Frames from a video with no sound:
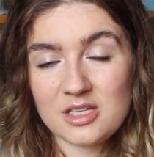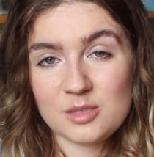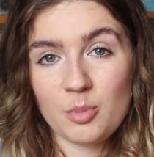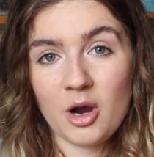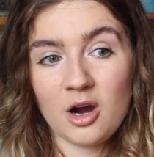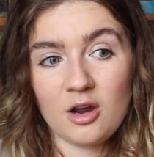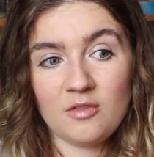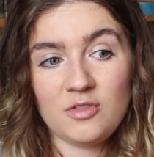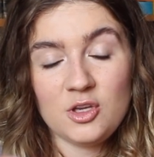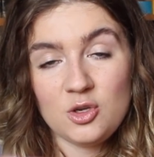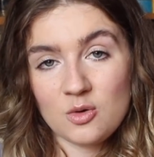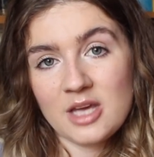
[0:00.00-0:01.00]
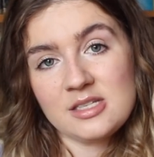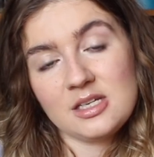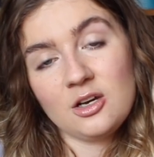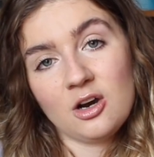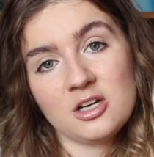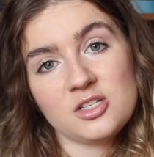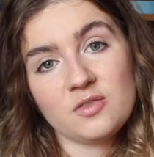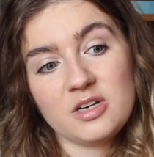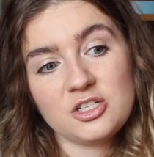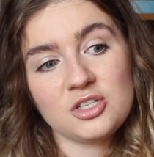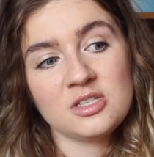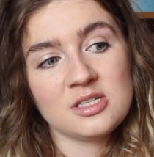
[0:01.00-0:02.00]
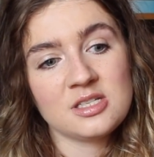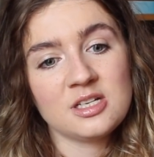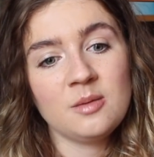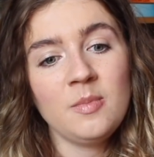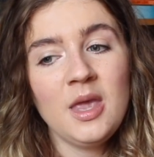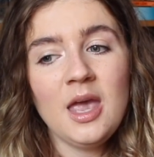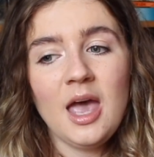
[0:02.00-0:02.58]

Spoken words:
is a part of the US incarceration system,